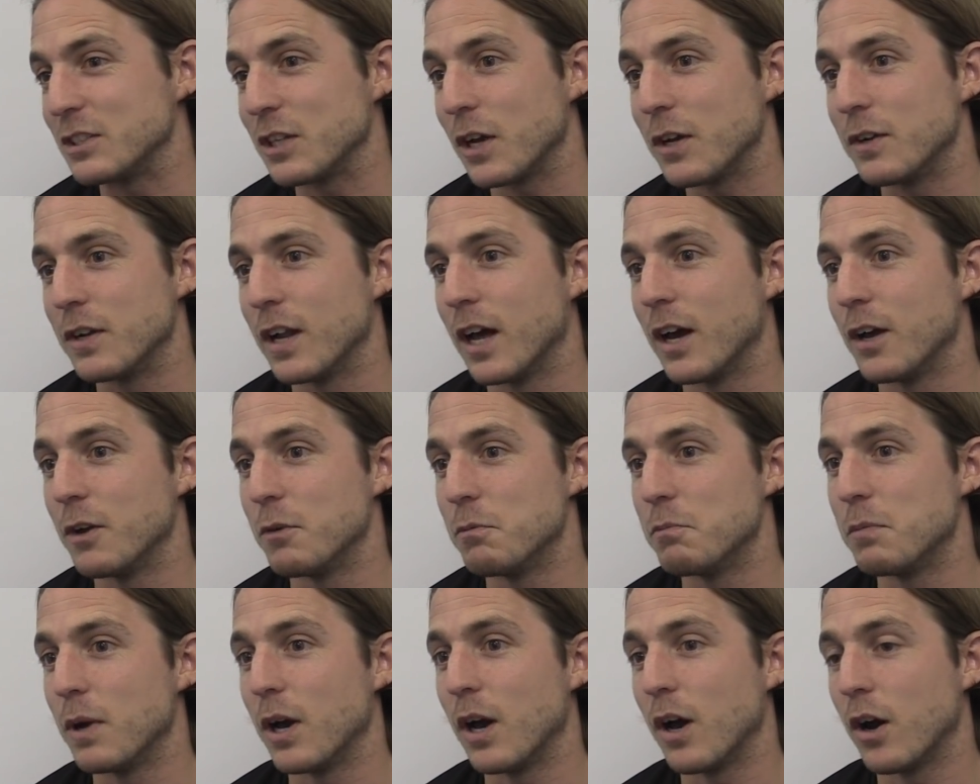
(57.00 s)
I don't know,
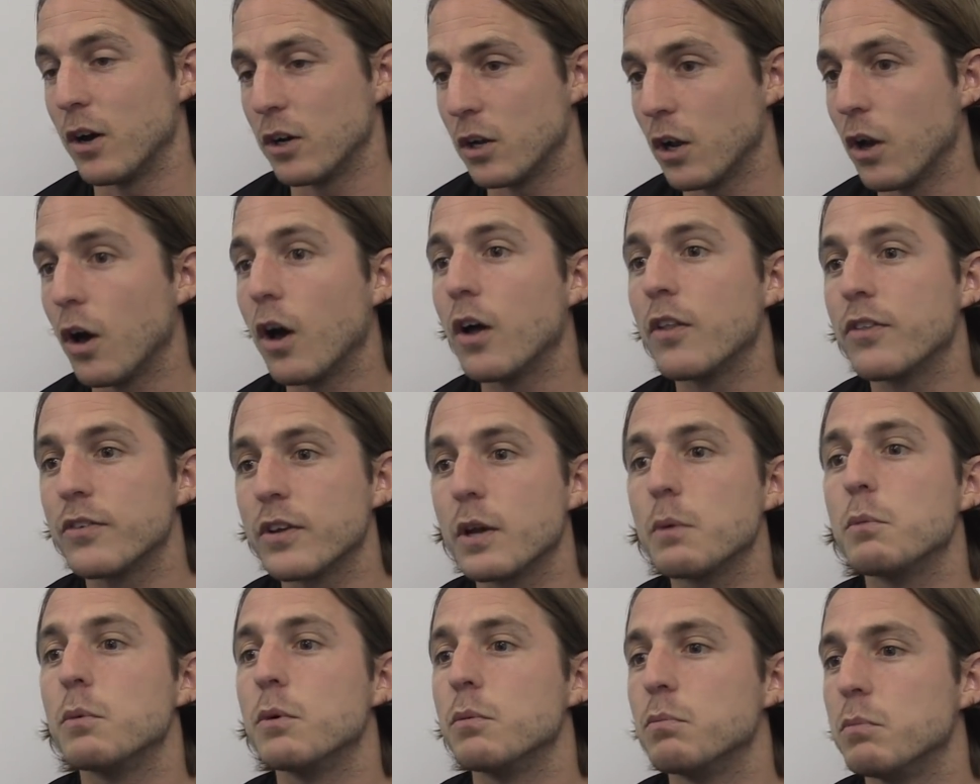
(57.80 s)
but I'd
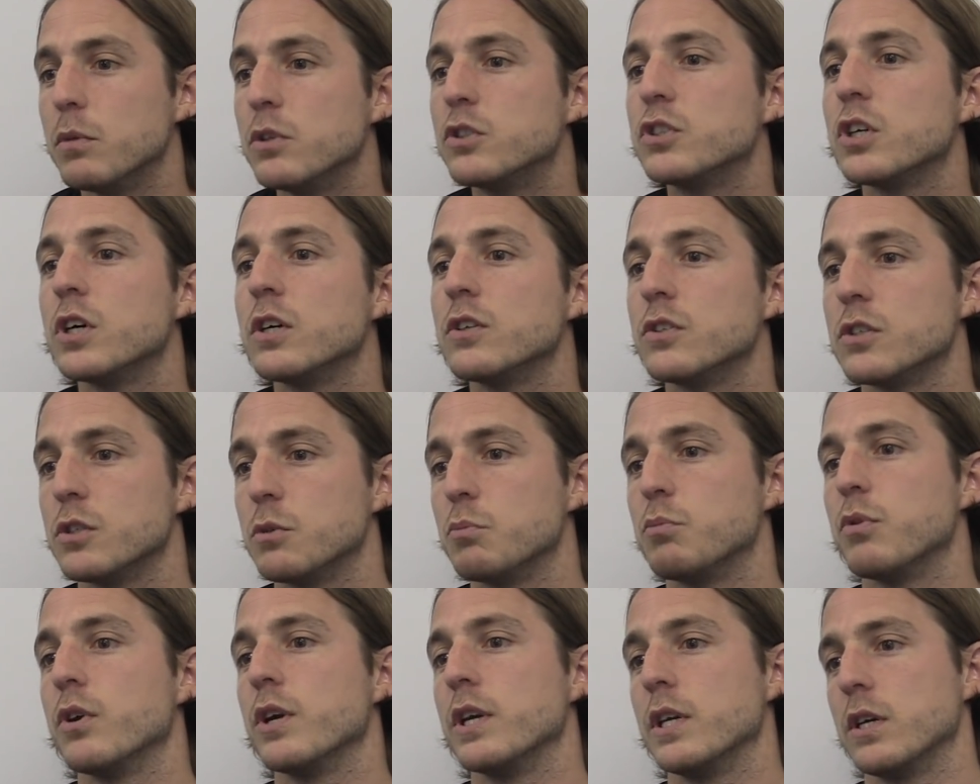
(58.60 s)
say the chances
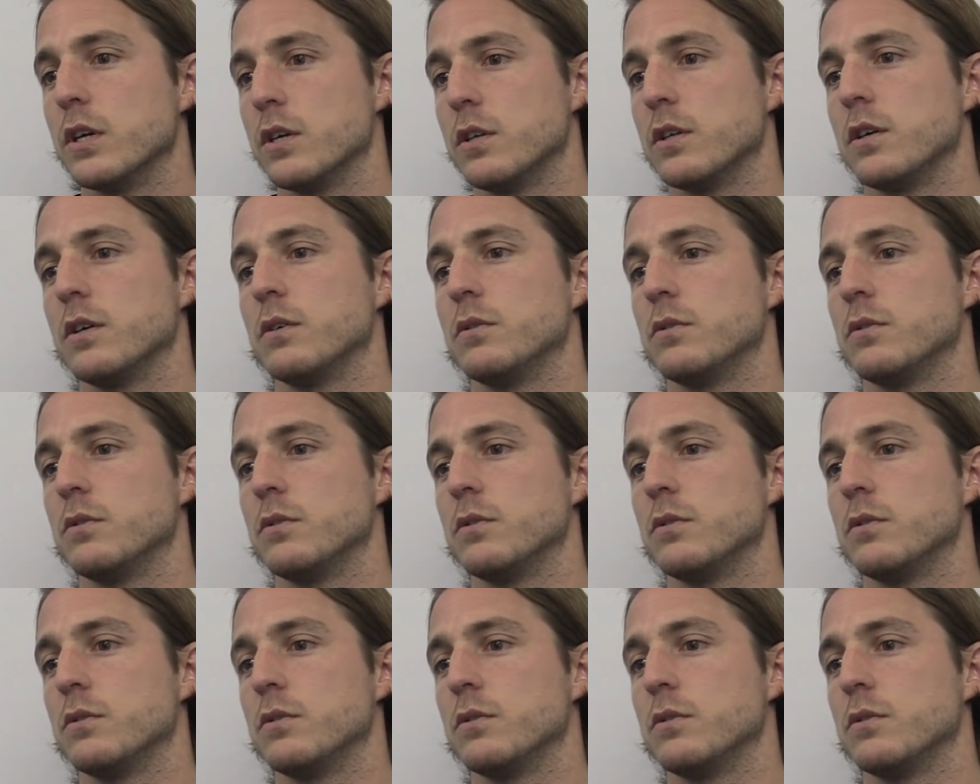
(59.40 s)
are pretty good.